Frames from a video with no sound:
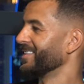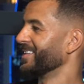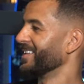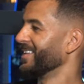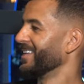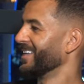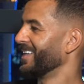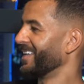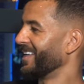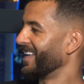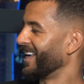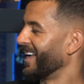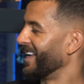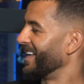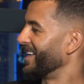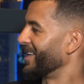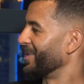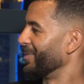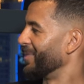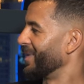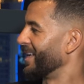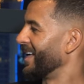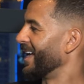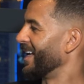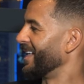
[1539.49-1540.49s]
And it
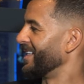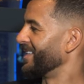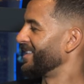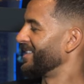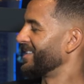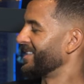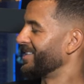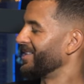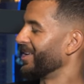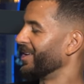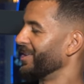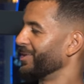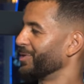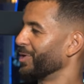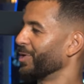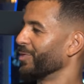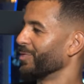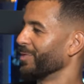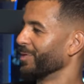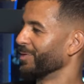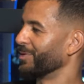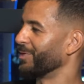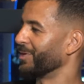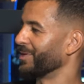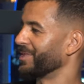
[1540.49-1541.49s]
can be getting turned into a
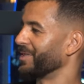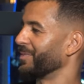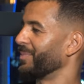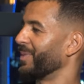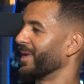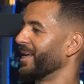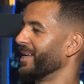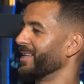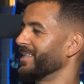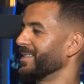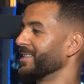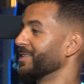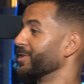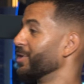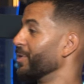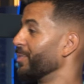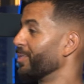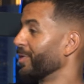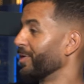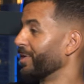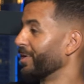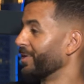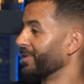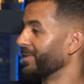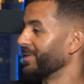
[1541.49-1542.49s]
real toxic place. It's
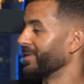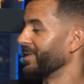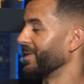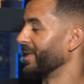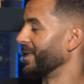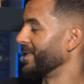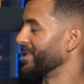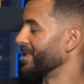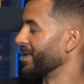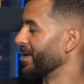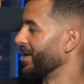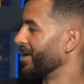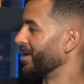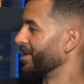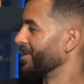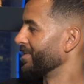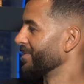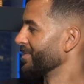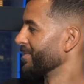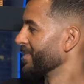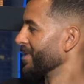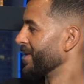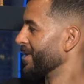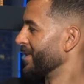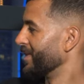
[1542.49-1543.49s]
super, it's a
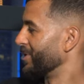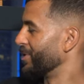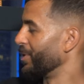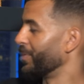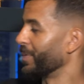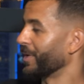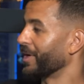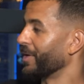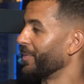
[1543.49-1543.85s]
super